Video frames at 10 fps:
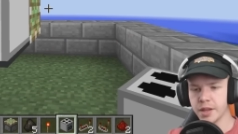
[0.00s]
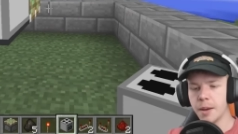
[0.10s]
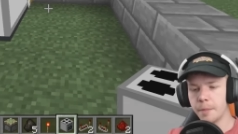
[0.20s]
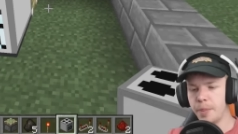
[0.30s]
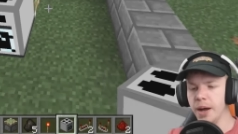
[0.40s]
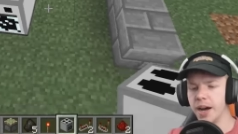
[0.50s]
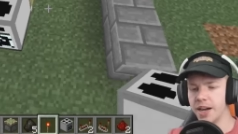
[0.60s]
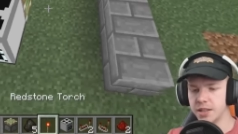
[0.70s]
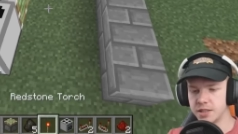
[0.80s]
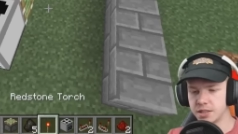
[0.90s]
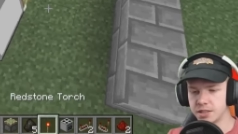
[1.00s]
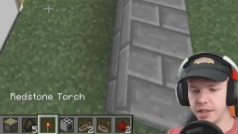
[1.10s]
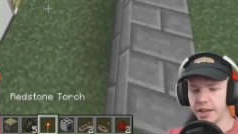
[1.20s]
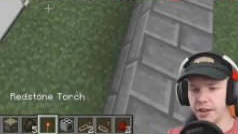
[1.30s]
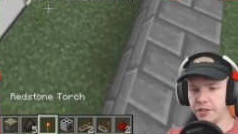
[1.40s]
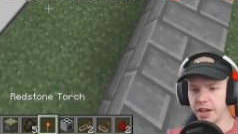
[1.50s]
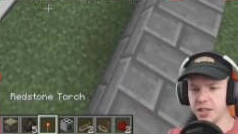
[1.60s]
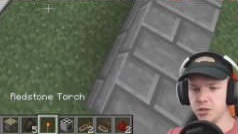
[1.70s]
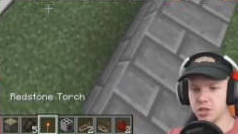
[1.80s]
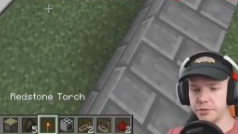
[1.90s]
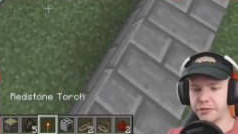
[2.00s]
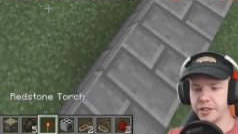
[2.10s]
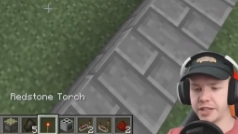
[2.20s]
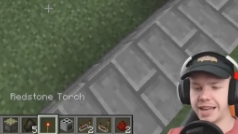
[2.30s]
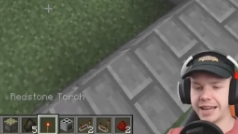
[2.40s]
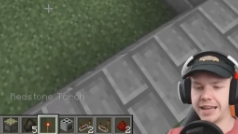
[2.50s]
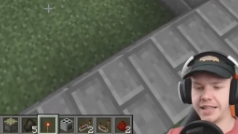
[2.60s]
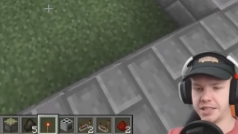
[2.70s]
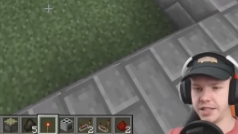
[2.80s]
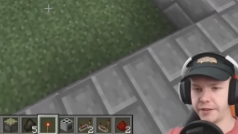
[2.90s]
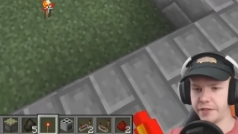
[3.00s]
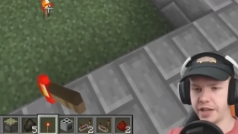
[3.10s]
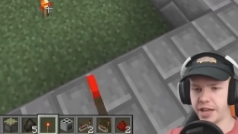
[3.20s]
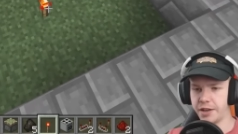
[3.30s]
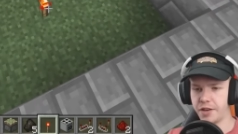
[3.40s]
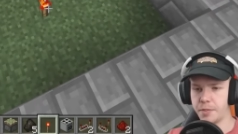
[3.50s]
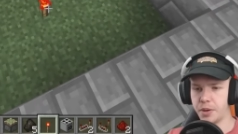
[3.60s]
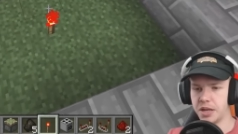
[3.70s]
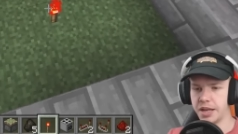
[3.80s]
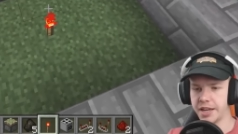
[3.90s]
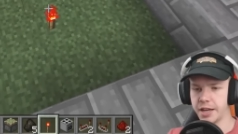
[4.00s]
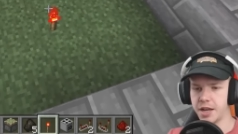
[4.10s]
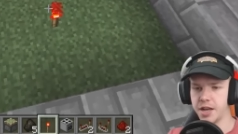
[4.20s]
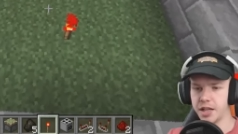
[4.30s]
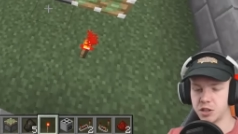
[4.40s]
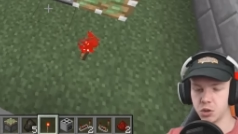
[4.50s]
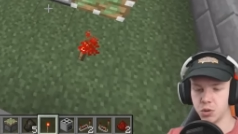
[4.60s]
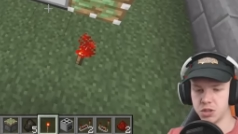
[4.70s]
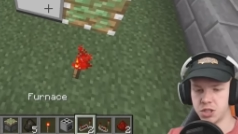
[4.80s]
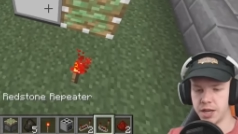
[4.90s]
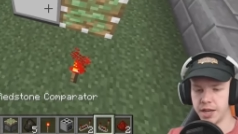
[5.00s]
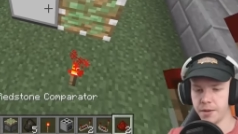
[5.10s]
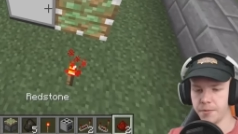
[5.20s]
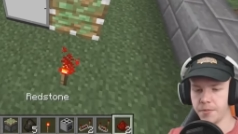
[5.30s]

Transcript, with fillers: But if I do some finagly stuff here, if I put, like, a, a torch here